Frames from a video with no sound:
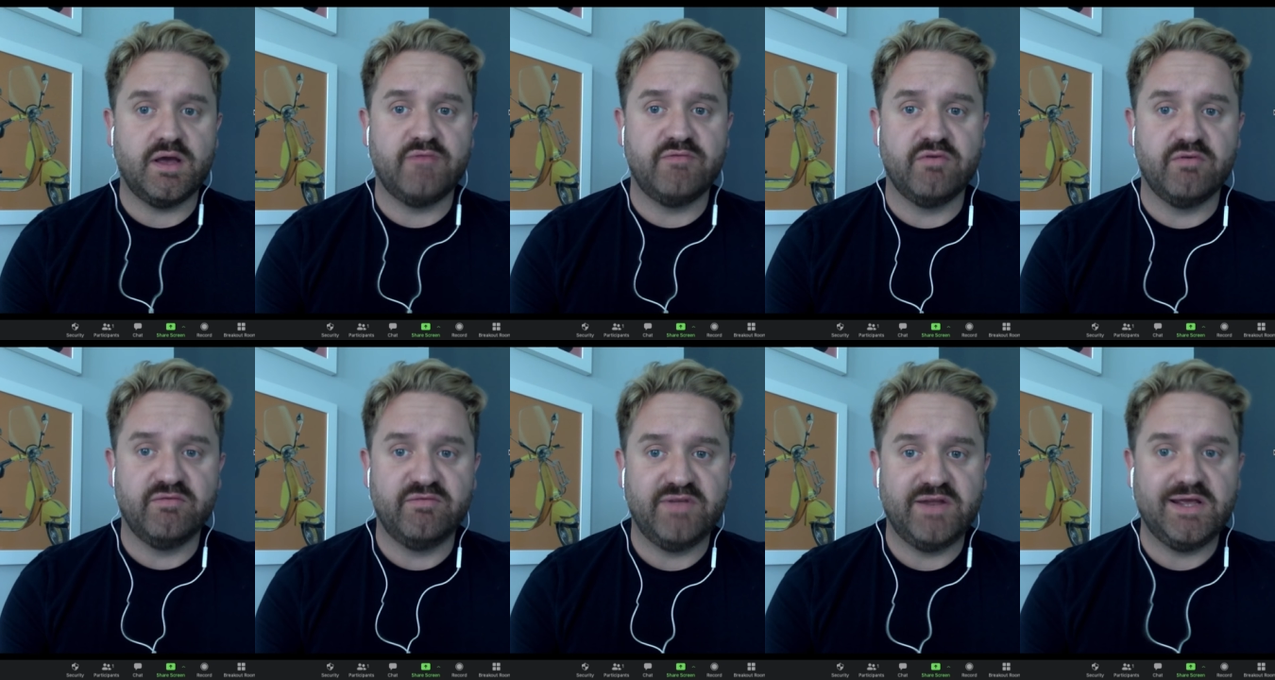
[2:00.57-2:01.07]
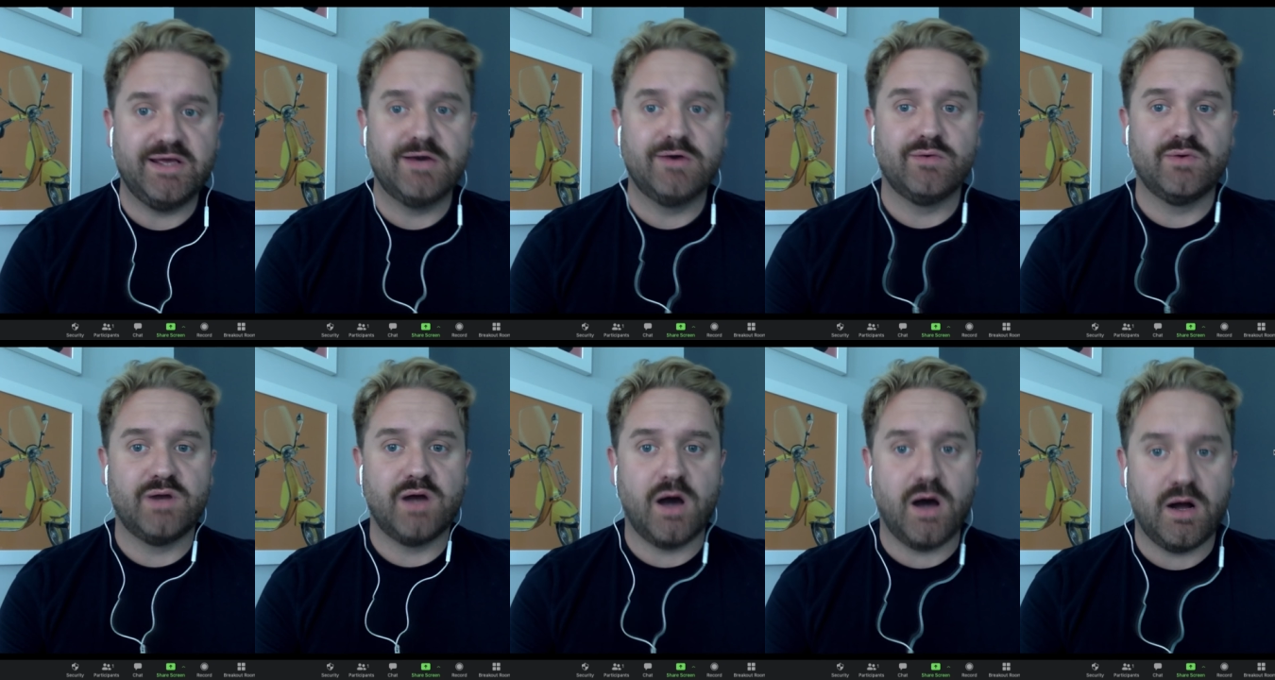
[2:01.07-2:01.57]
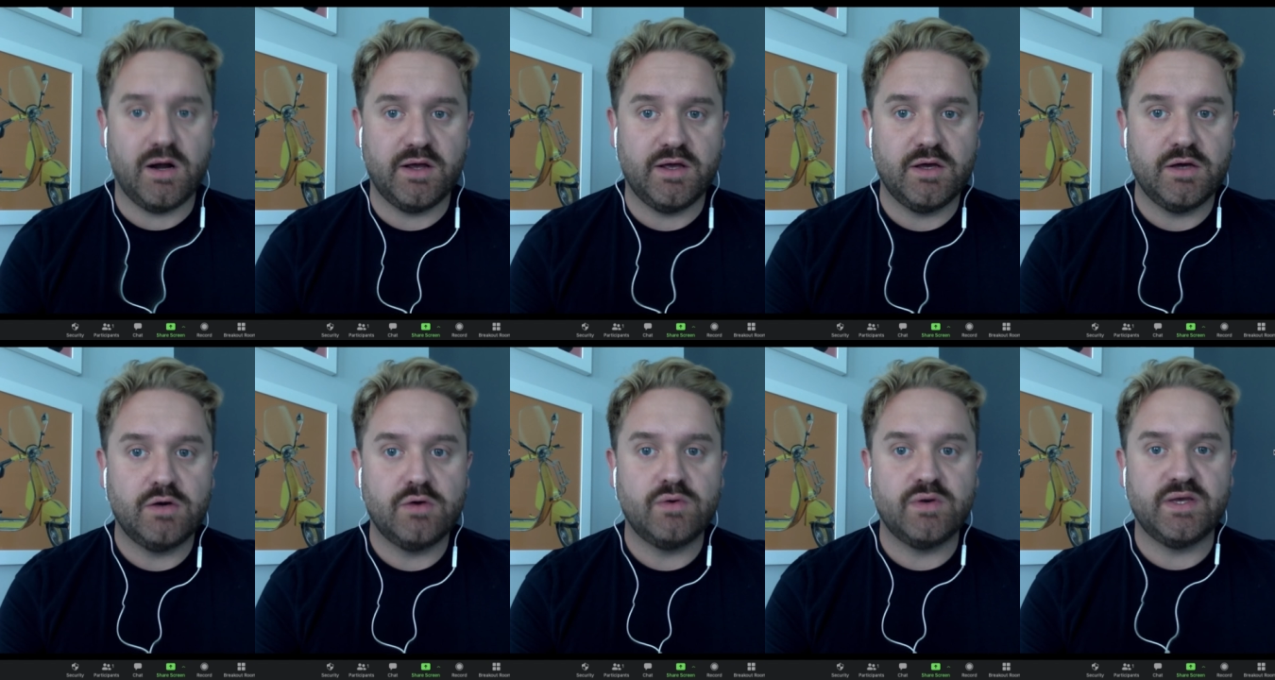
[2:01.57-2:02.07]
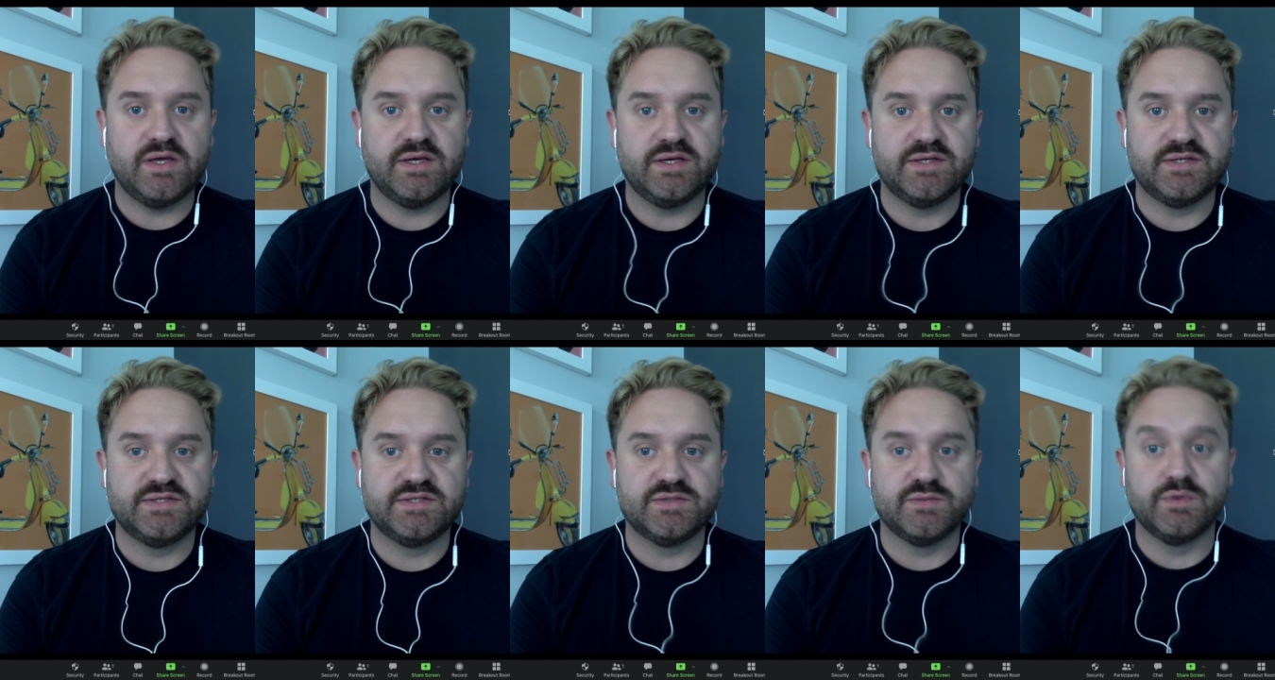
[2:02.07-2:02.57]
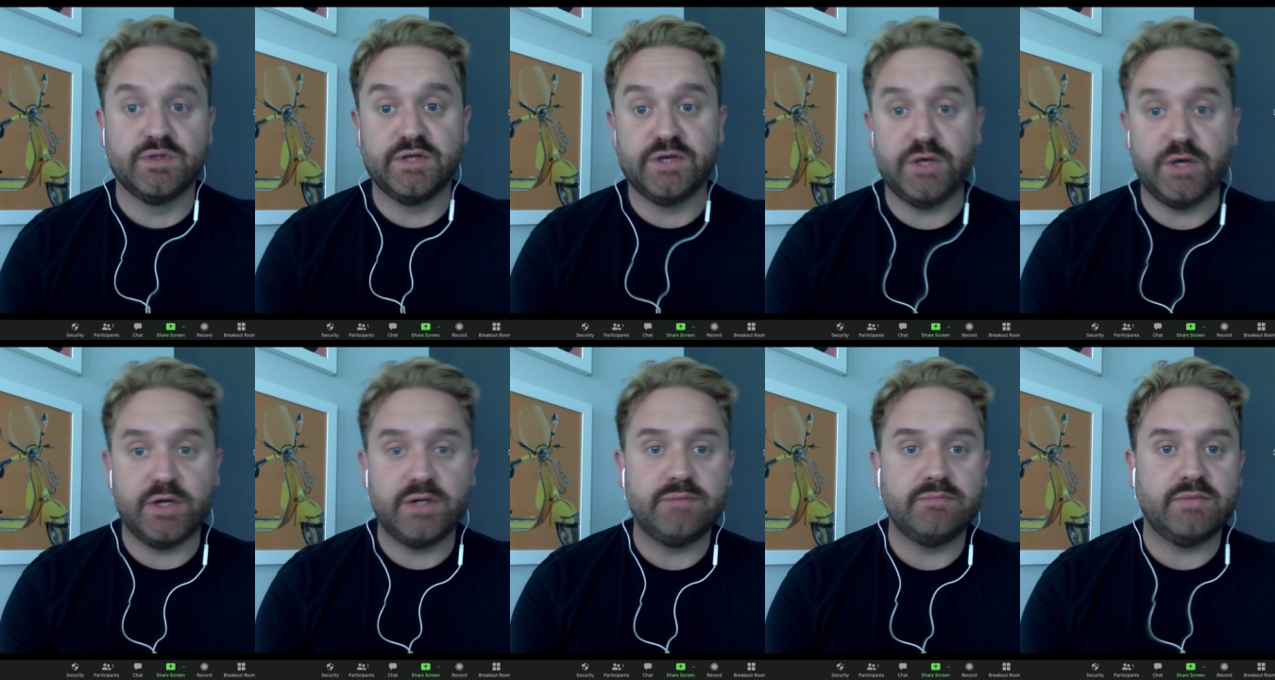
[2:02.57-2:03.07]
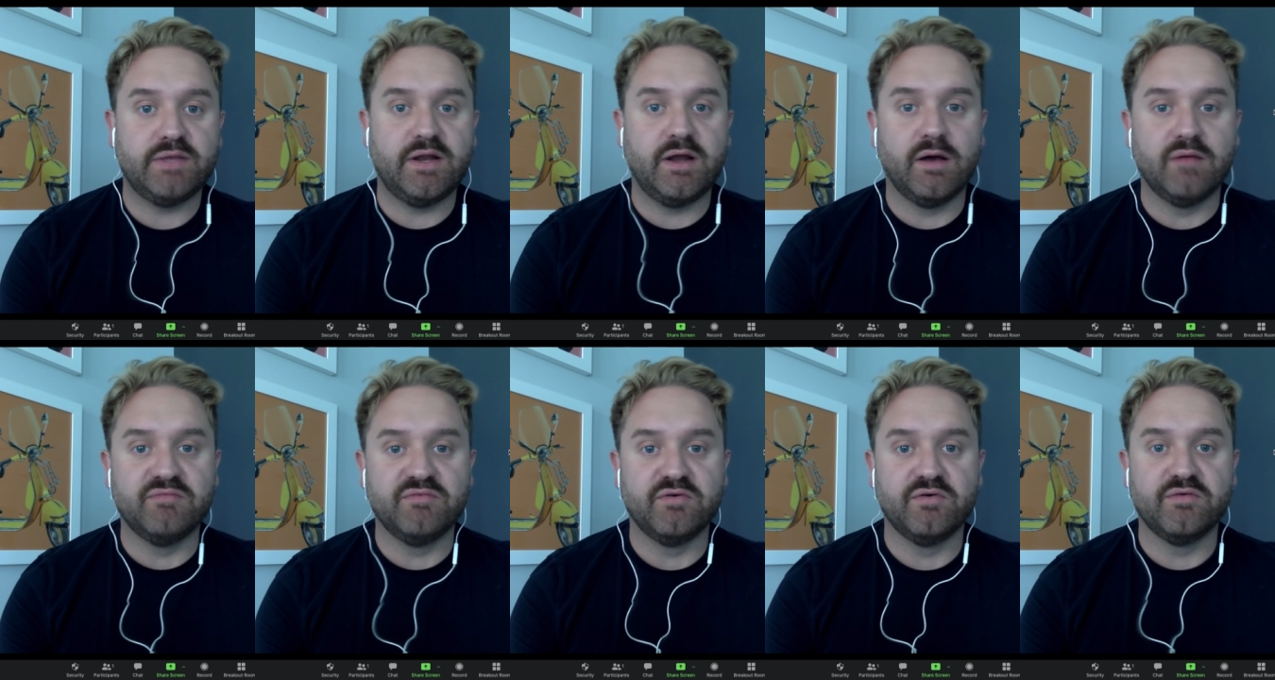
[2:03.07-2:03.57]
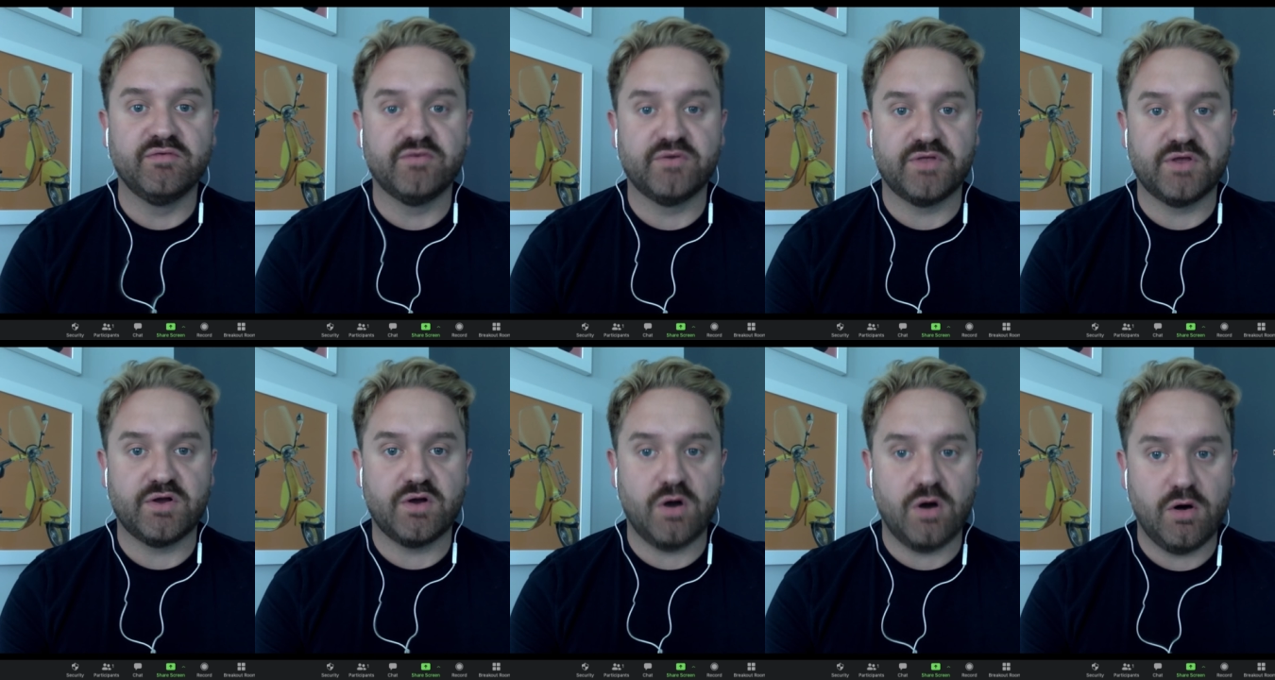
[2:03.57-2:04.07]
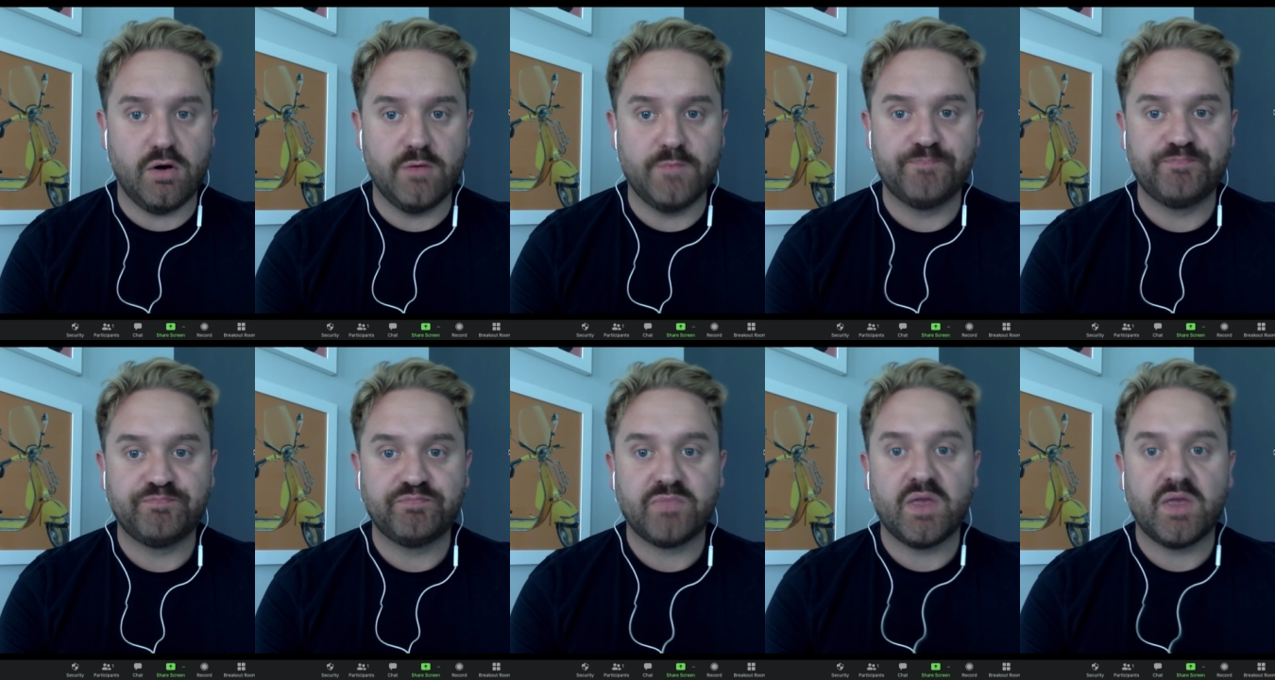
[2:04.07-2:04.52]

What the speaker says: your video and audio is really good and helpful for the call.